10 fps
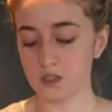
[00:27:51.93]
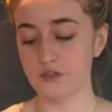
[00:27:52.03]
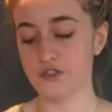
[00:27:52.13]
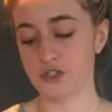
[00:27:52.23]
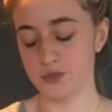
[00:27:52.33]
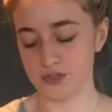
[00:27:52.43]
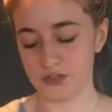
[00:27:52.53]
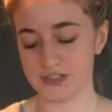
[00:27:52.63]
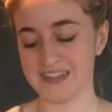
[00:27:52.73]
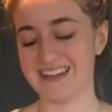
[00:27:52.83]
too
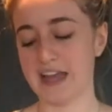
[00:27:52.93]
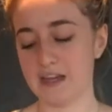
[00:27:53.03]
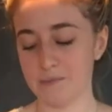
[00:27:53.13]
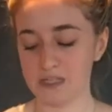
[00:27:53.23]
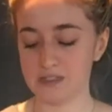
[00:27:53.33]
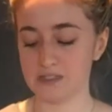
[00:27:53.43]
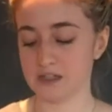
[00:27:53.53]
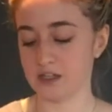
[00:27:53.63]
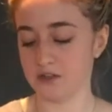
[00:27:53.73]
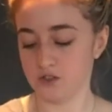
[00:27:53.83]
salty. And any pieces
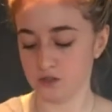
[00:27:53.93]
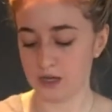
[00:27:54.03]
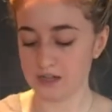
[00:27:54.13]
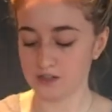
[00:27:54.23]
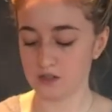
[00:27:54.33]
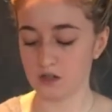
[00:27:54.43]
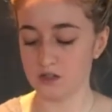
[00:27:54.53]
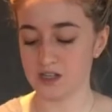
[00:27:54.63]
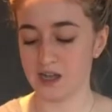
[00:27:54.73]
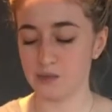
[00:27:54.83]
that you do add
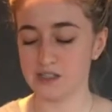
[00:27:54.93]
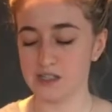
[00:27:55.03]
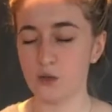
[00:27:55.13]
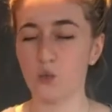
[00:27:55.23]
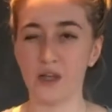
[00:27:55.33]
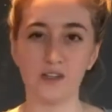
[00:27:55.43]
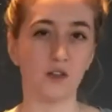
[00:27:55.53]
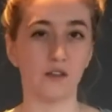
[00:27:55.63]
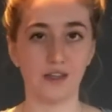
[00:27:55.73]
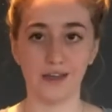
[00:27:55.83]
salt, I would say wait
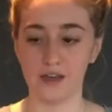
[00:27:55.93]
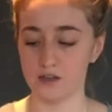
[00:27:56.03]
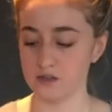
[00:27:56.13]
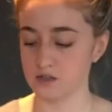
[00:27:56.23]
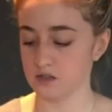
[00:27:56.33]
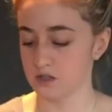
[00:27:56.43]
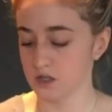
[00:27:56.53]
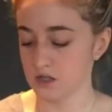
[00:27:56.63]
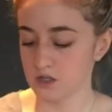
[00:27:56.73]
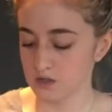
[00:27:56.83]
till the end.
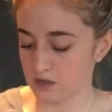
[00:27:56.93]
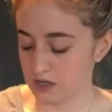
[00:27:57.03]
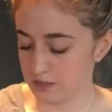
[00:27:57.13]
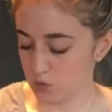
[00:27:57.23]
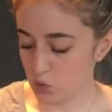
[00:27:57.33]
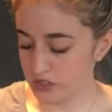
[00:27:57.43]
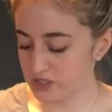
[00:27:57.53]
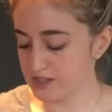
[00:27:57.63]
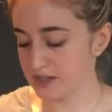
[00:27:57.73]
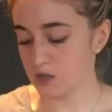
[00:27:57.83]
Or
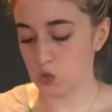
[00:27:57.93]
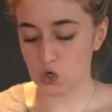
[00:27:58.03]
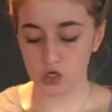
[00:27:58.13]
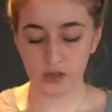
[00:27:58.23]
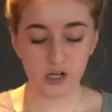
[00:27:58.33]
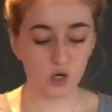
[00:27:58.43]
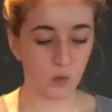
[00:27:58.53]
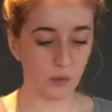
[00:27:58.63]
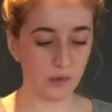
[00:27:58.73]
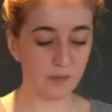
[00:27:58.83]
just like earlier
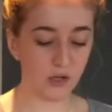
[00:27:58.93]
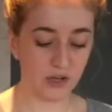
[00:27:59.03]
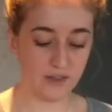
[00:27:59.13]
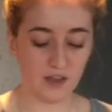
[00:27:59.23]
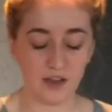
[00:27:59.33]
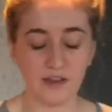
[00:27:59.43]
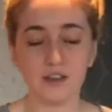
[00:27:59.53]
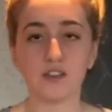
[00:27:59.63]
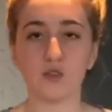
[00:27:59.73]
when we put in the onions,